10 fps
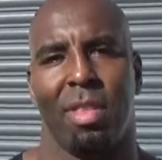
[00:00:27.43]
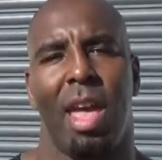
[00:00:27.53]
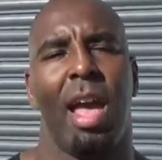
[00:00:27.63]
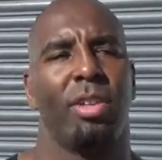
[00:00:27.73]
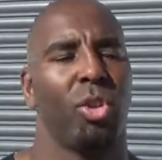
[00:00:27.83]

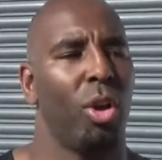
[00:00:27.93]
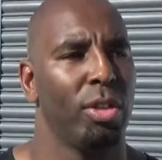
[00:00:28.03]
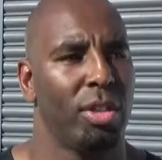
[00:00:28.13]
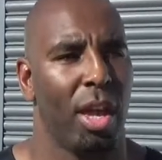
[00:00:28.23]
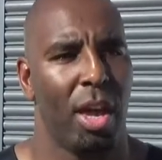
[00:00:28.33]
Yeah, so
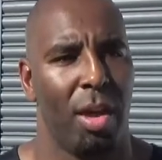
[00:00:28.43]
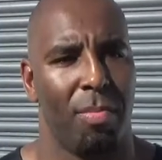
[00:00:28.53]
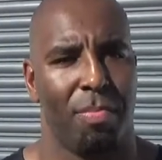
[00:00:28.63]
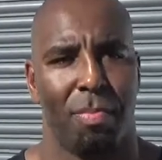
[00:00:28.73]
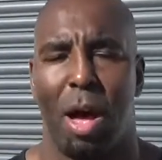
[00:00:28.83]
it's
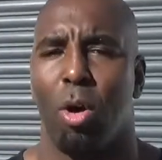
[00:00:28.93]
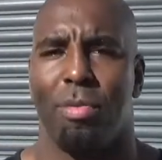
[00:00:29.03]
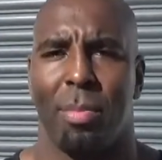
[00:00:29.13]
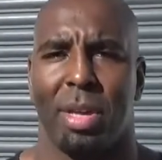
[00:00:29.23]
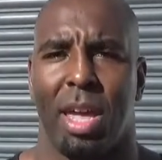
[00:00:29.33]
my whole
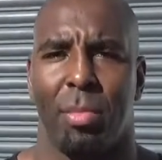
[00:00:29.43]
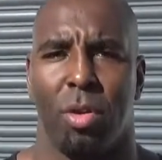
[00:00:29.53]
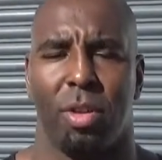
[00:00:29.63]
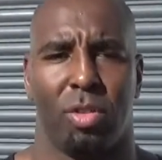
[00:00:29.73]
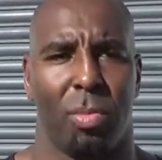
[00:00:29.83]
family came
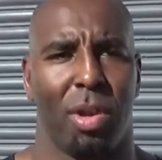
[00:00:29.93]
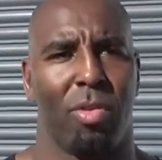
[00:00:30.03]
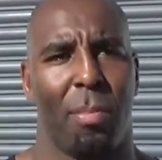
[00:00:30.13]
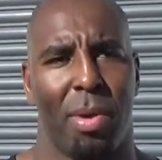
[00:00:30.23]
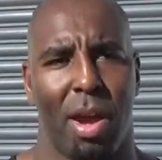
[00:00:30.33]
over. So my
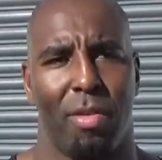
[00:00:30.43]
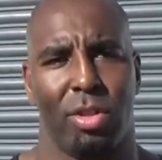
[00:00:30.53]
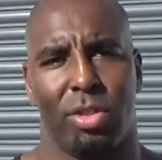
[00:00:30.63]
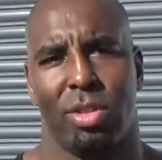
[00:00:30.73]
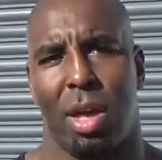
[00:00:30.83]

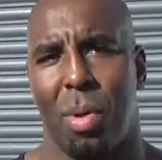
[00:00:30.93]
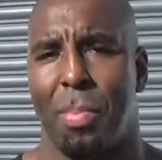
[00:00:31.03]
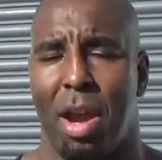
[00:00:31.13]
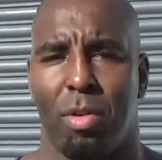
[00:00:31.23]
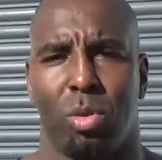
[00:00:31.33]
grandparents and my
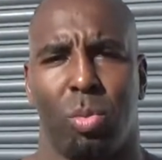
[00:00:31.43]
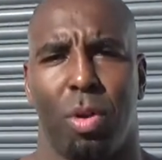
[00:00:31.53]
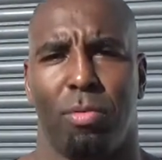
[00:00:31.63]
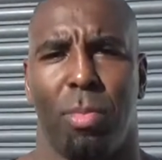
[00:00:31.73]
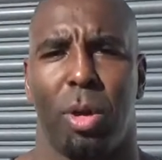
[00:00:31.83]
parents were
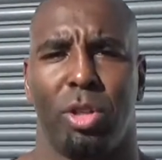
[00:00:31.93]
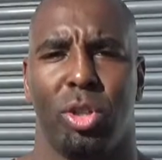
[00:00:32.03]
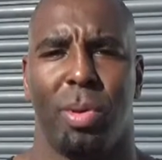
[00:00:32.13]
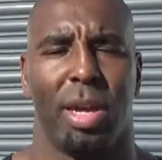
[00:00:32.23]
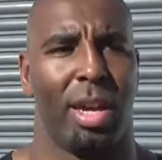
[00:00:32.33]
both born in
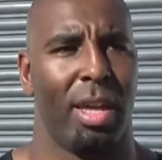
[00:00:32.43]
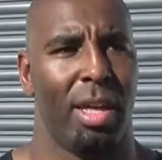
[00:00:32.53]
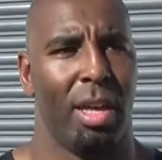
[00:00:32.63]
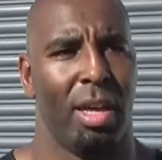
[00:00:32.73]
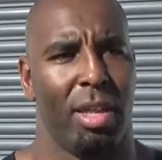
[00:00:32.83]
Jamaica.
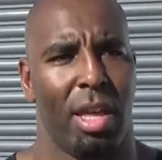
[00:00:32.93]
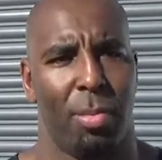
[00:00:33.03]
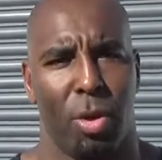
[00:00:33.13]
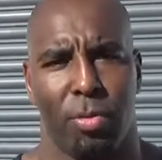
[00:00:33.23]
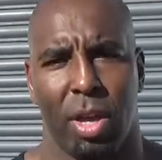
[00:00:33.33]
They
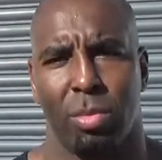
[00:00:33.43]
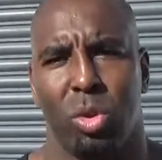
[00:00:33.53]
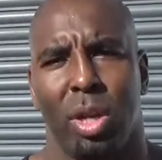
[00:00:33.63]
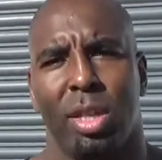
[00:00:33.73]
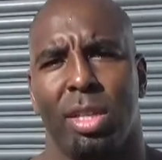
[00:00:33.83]
both came to
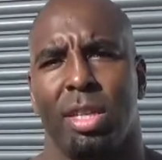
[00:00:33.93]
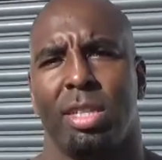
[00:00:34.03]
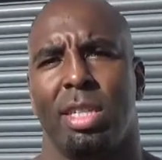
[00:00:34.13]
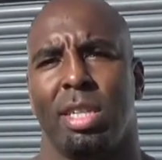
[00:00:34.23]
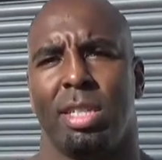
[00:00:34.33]
England in the
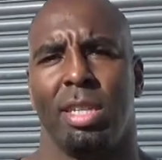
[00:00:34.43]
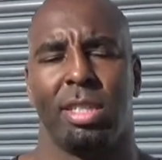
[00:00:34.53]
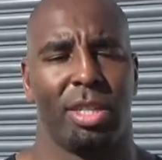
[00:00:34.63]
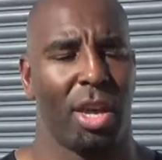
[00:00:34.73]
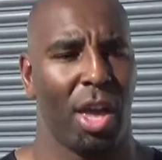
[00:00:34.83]
60s.